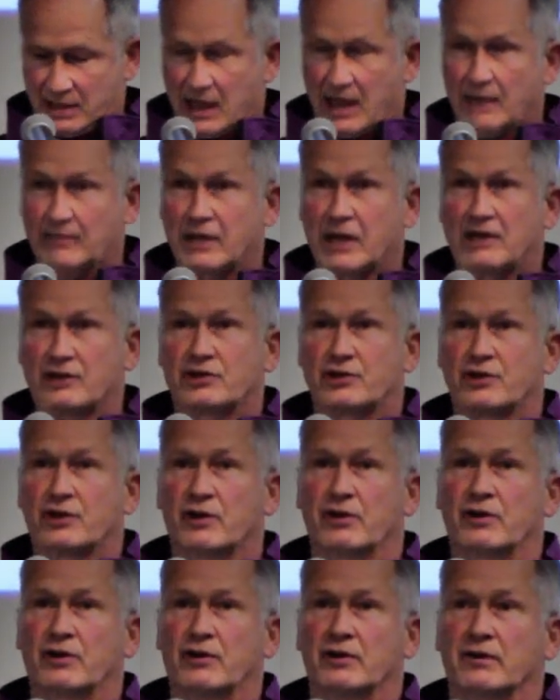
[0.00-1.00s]
I'm not
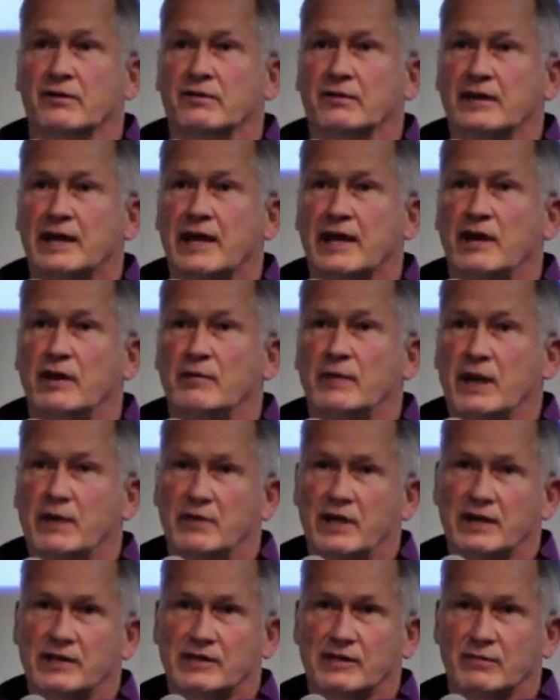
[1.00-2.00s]
sure how
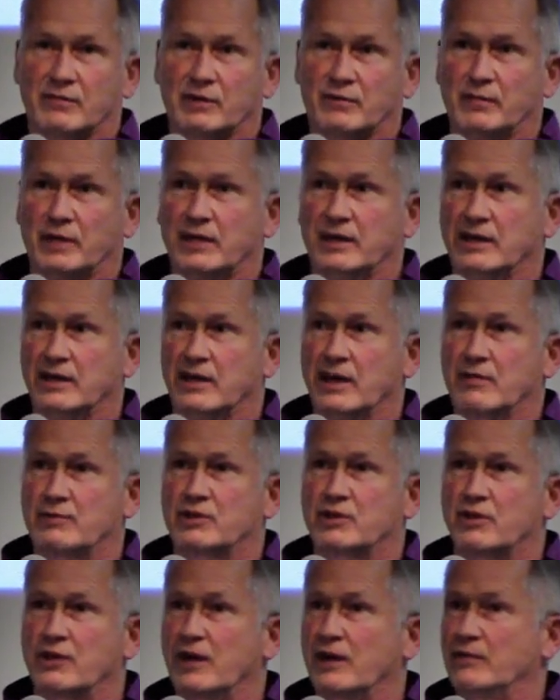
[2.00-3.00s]
my racing would be. I'm
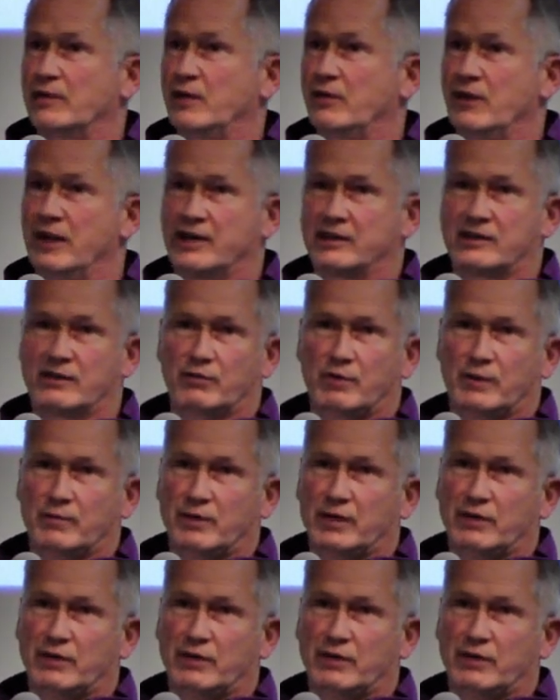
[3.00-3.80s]
sure I'd be racing, we'd